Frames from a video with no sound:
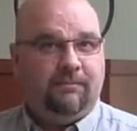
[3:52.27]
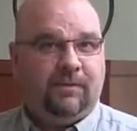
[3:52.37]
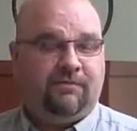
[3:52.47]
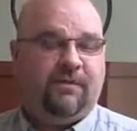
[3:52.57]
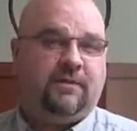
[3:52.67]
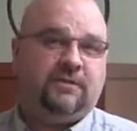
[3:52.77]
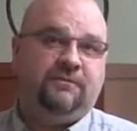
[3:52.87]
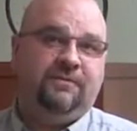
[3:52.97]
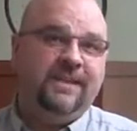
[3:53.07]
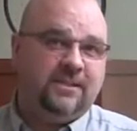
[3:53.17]
but fail
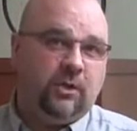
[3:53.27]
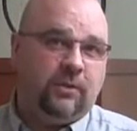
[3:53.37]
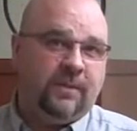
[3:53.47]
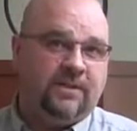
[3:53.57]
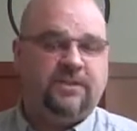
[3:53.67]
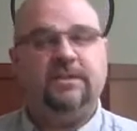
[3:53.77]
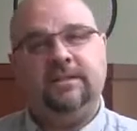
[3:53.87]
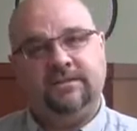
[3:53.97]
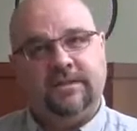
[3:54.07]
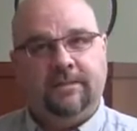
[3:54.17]
to veto the budget,
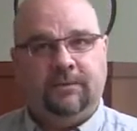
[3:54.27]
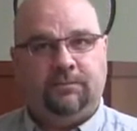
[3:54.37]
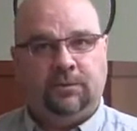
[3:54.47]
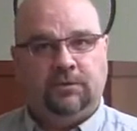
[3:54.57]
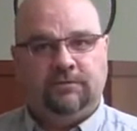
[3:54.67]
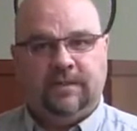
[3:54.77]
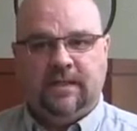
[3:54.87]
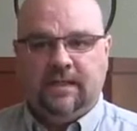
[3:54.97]
it's deemed approved.